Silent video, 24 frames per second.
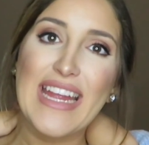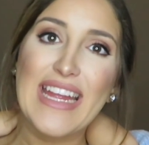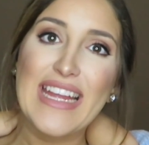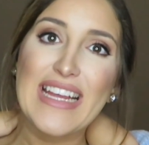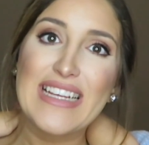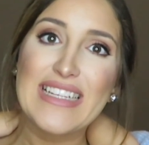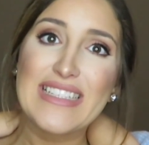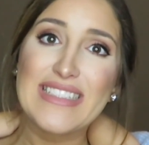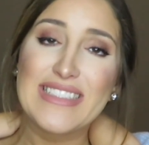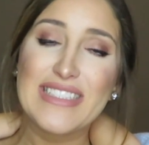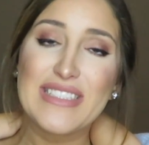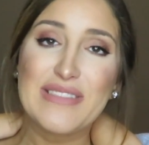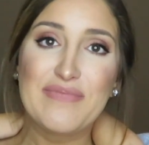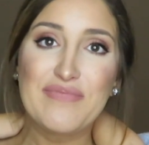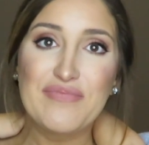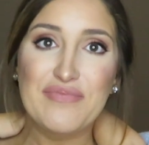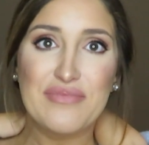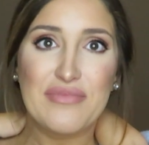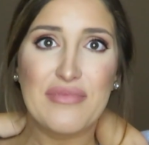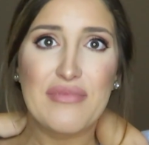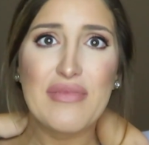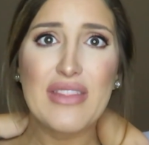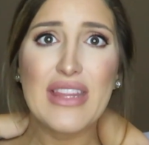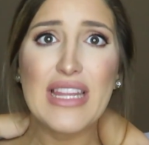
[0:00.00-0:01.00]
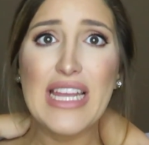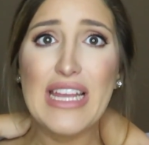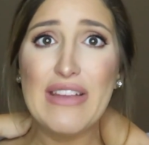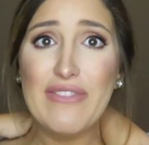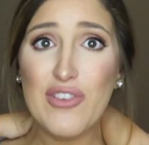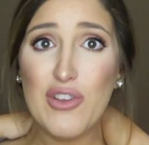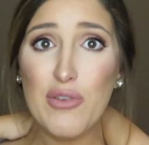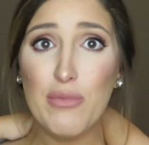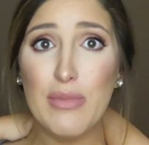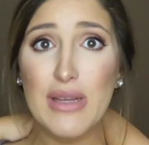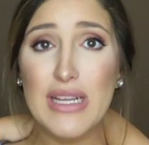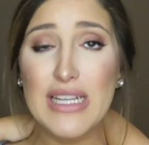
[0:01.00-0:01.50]
And
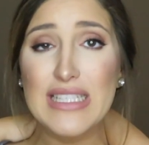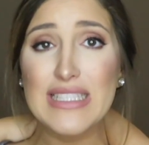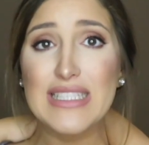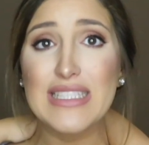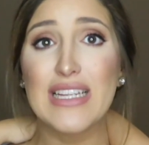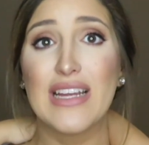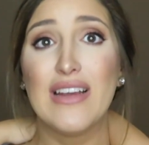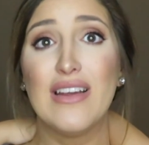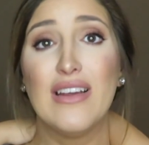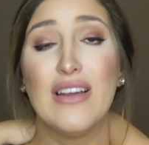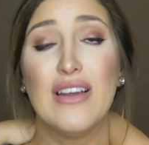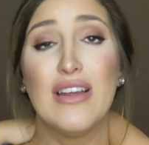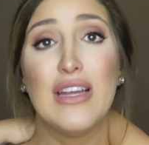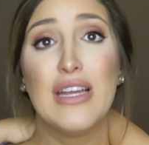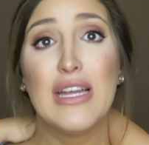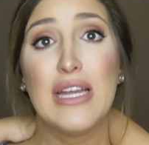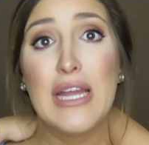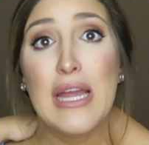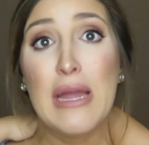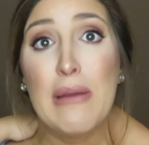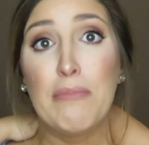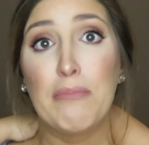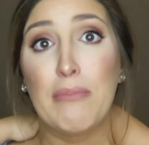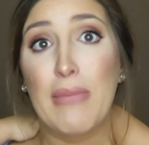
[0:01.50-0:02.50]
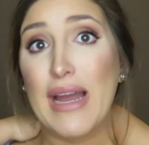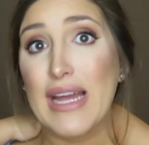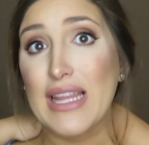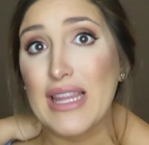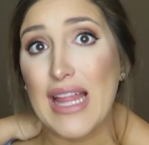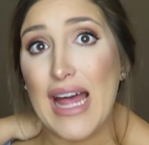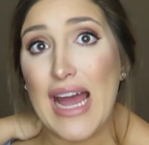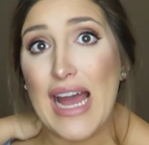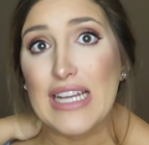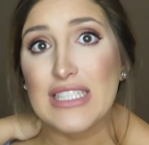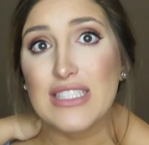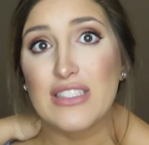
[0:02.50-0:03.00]
if you missed my
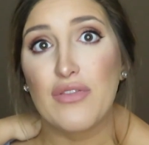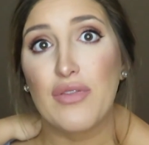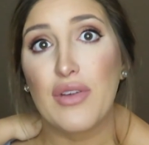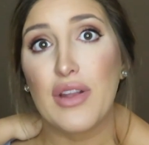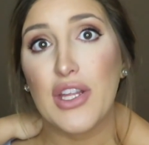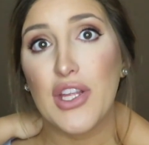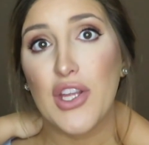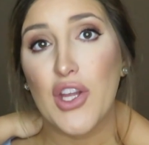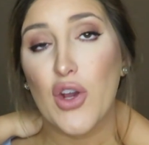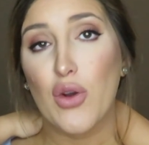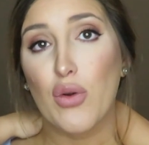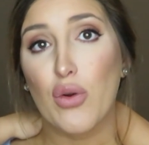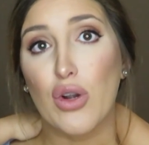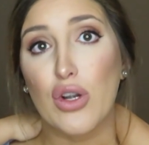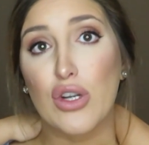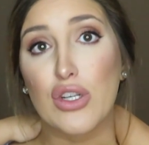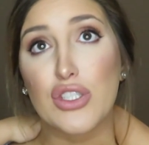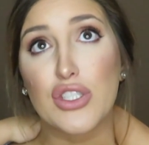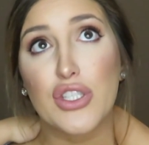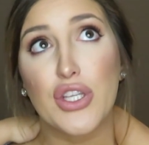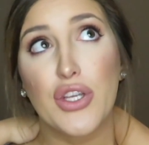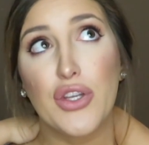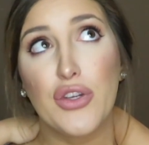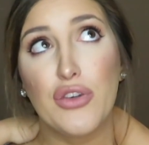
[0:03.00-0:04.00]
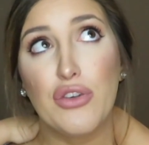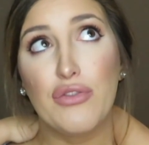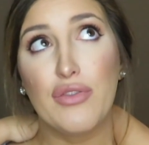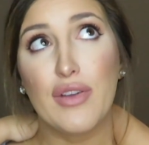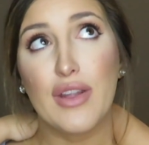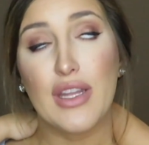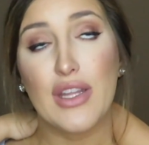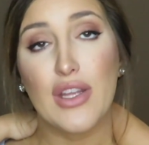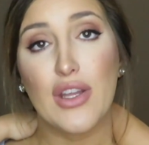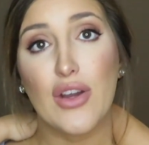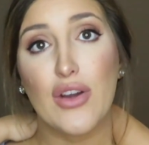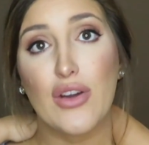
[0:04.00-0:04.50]
last video or 2
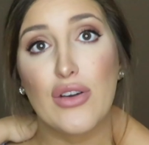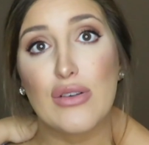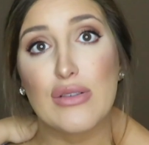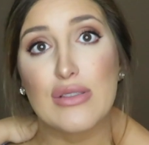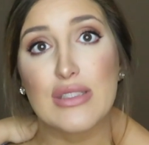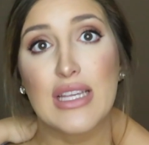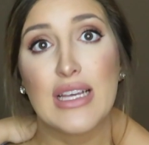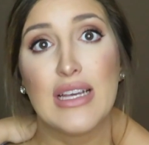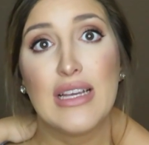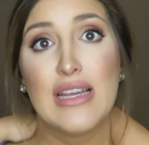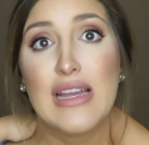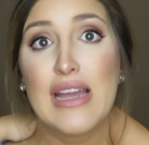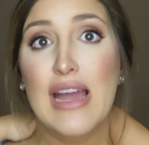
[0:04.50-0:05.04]
videos,